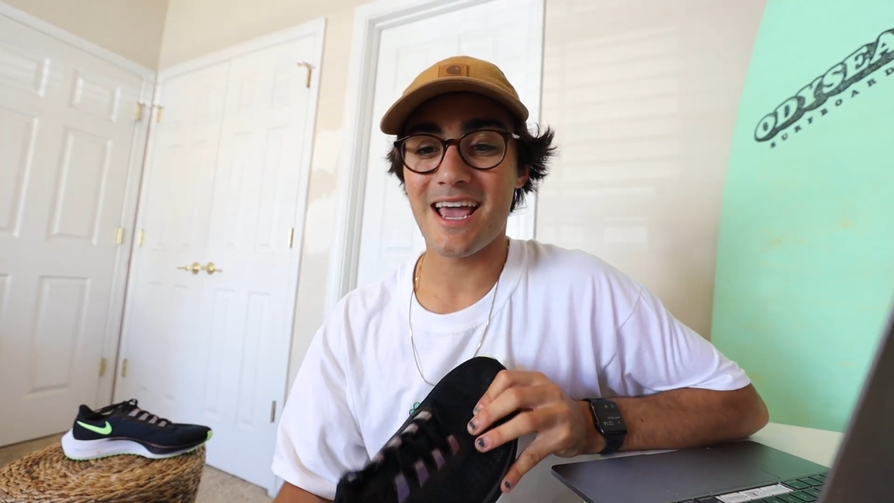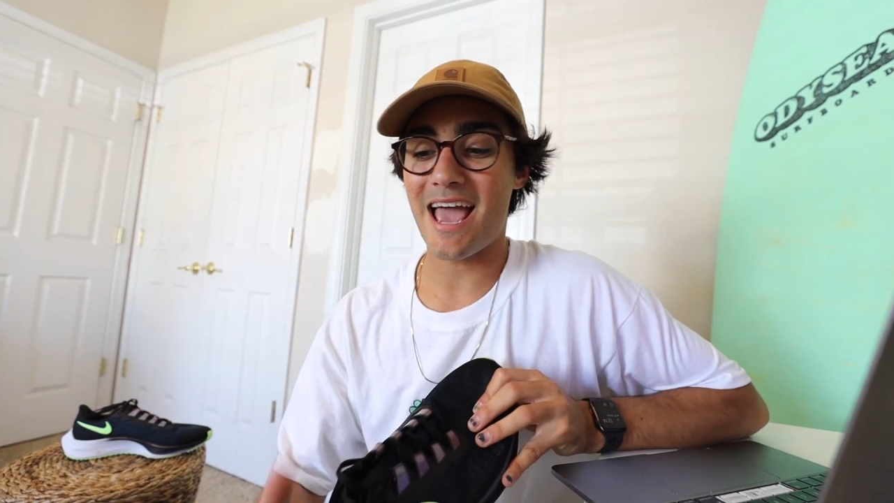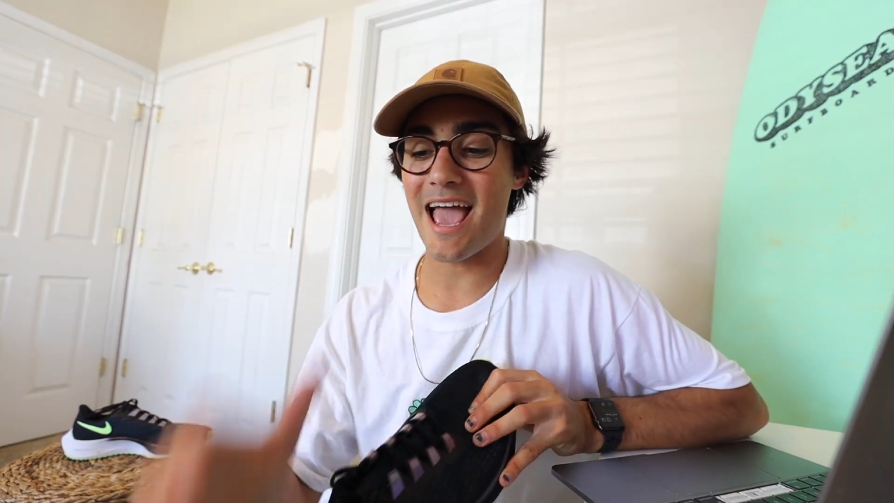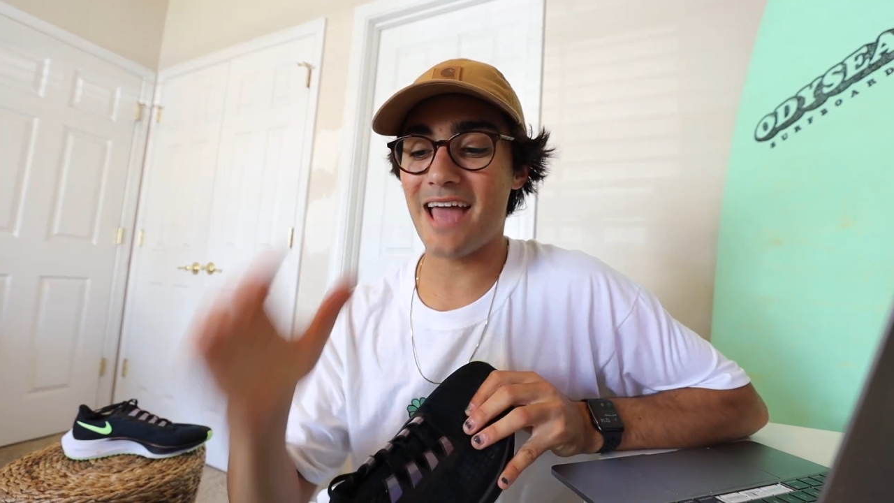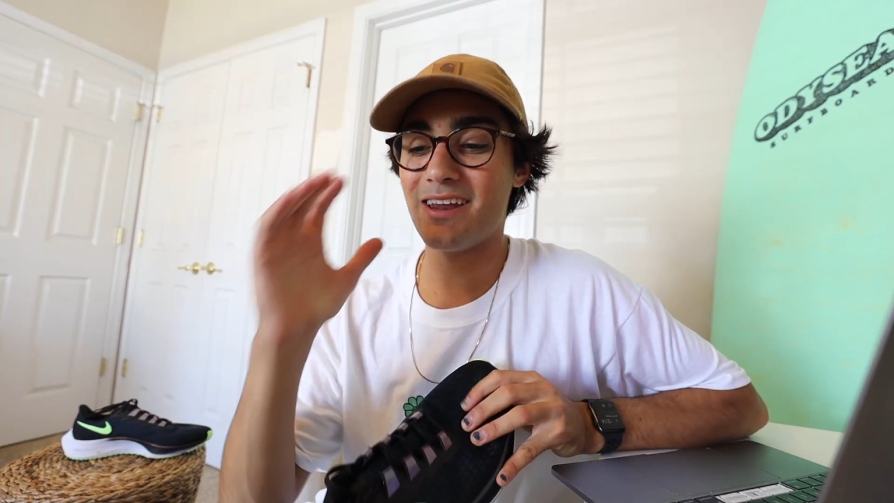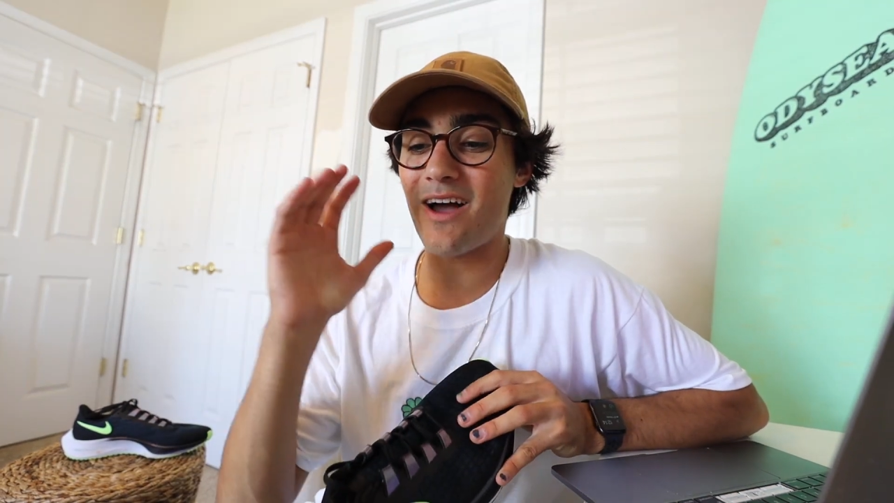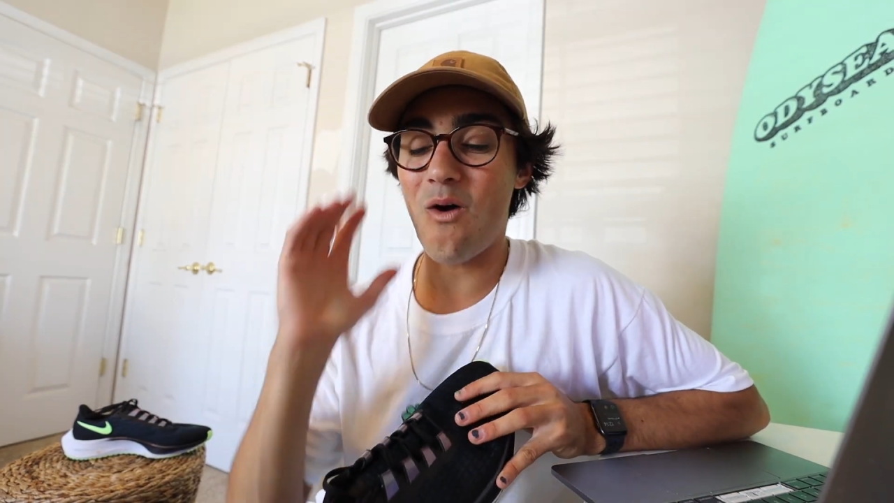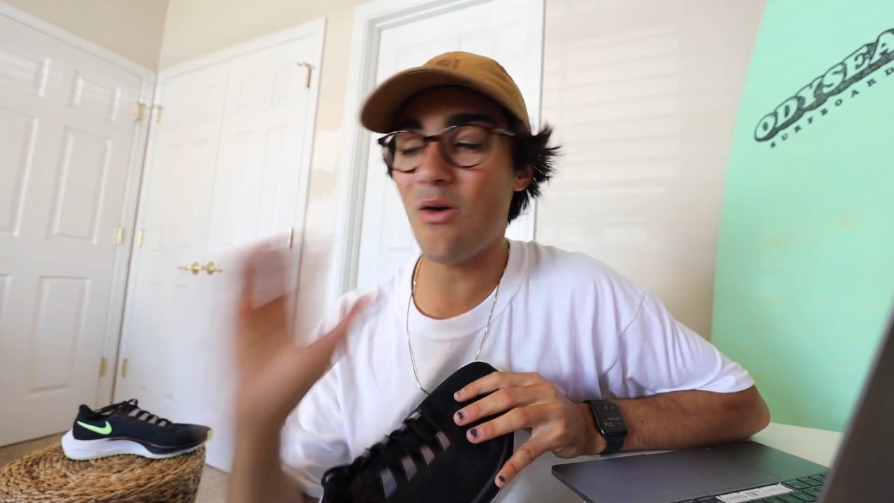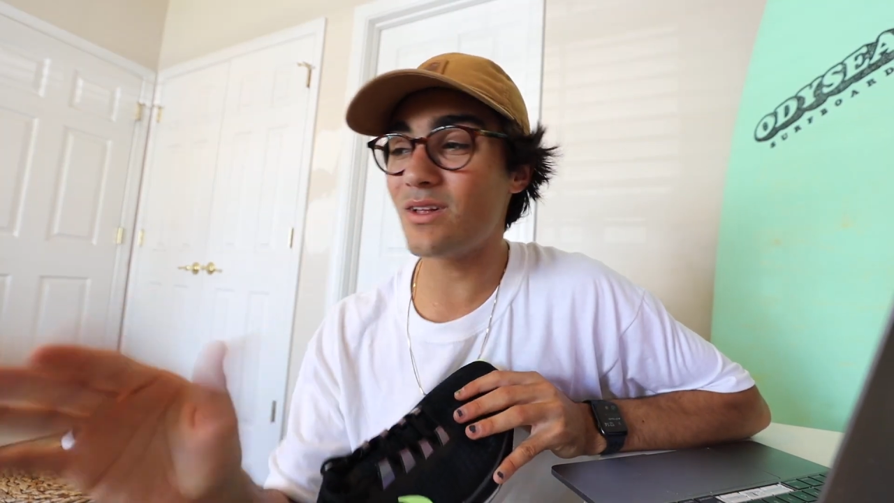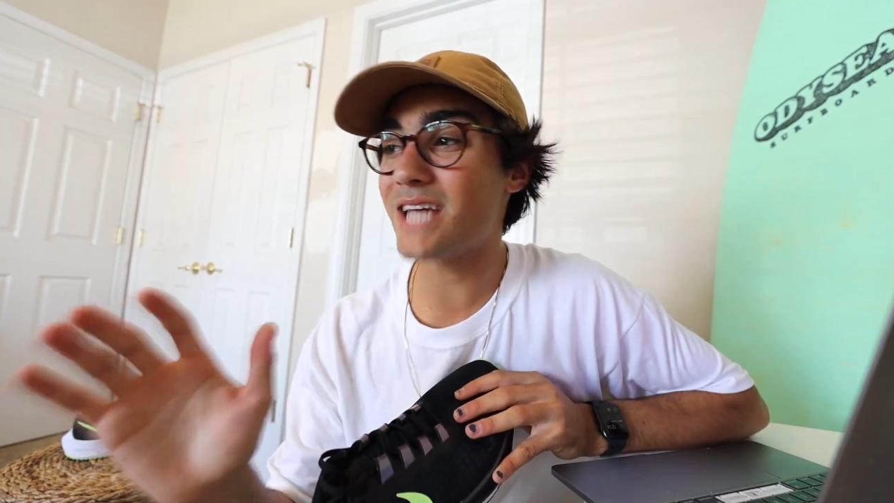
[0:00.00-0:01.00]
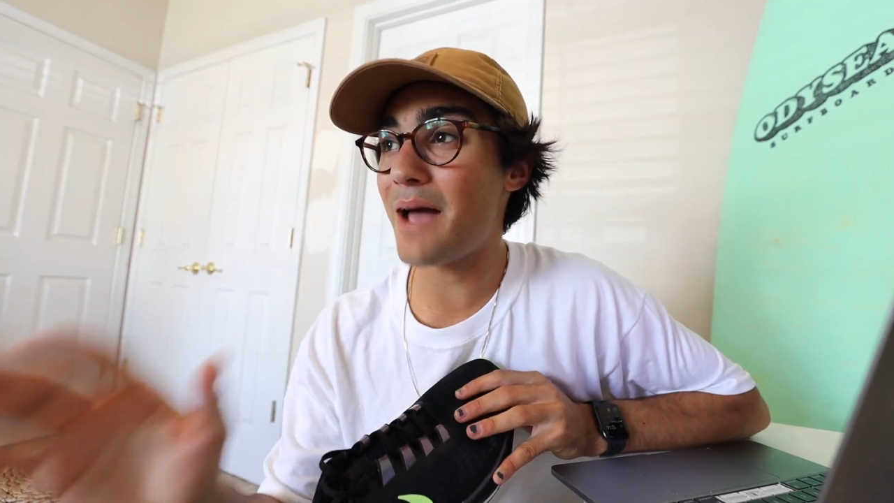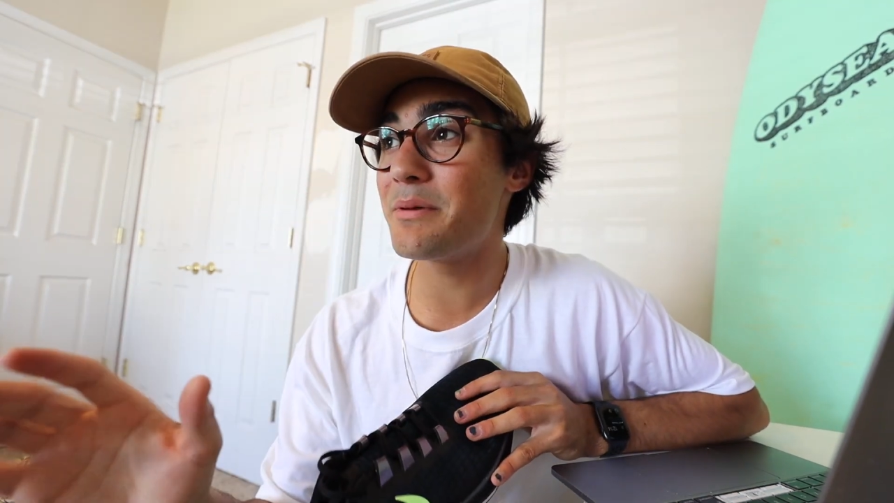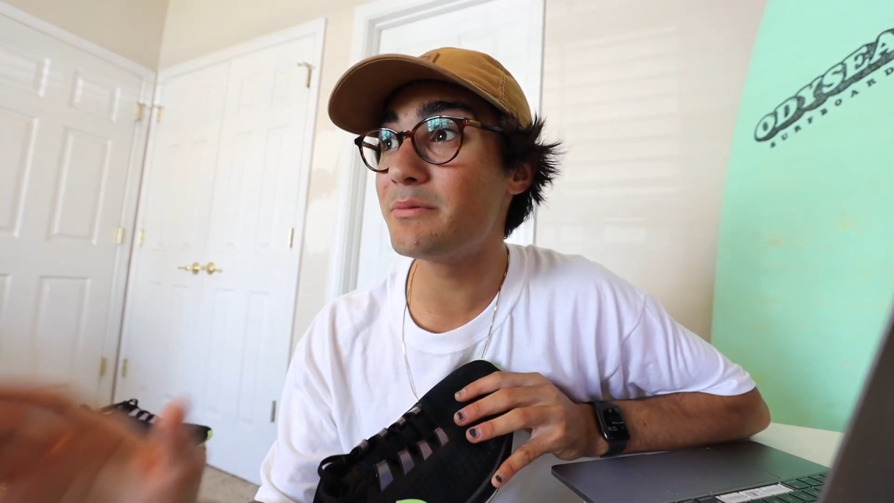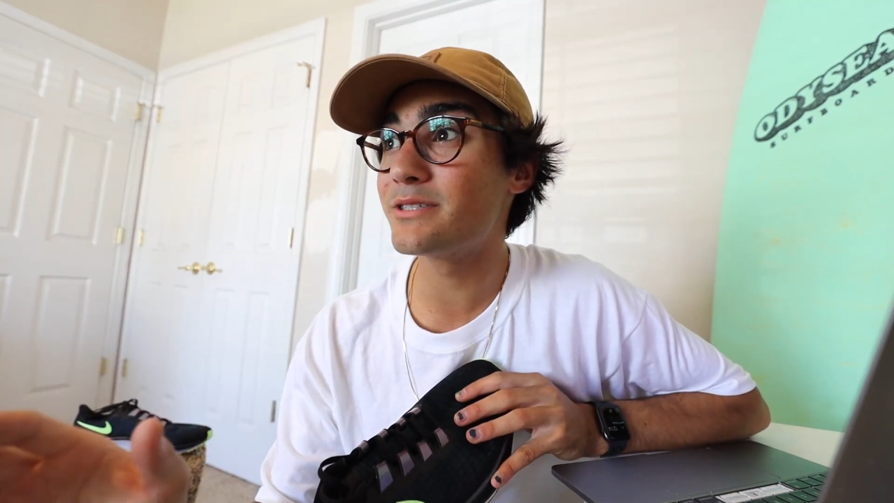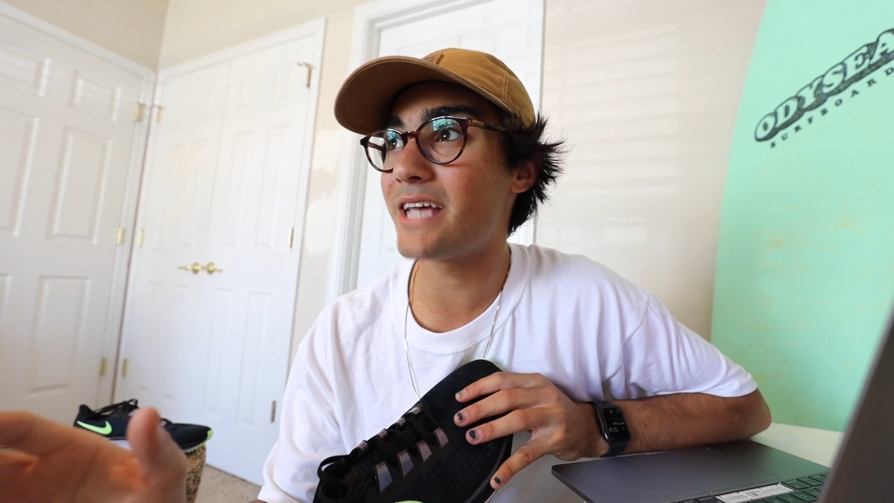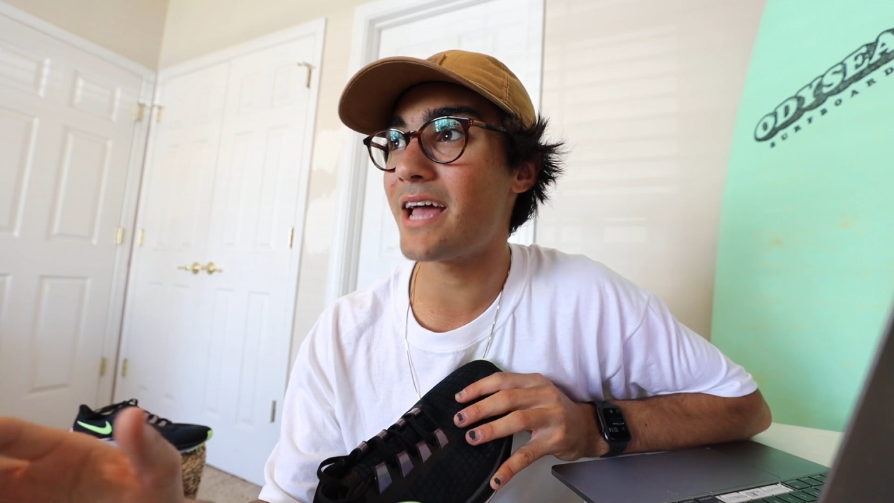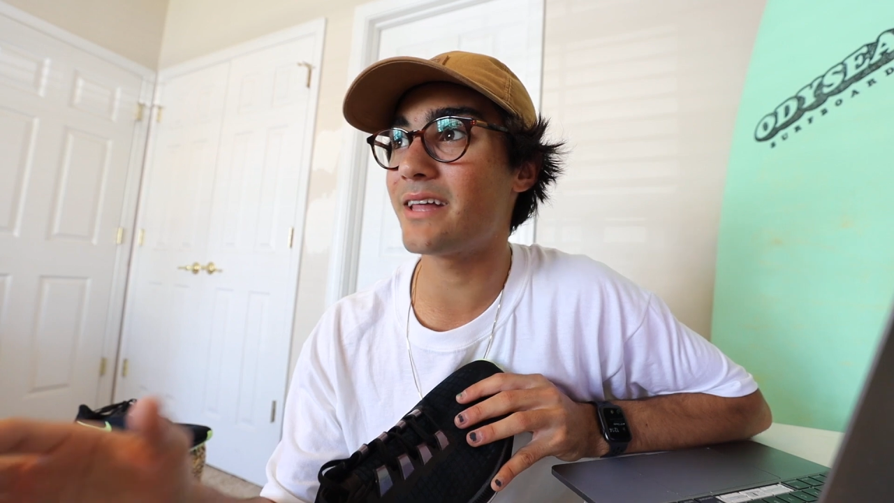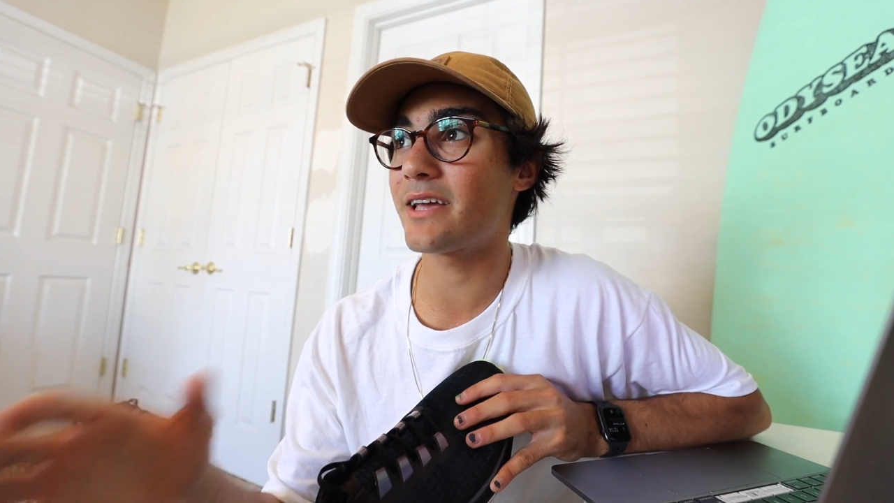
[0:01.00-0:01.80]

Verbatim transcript: And all the time people say,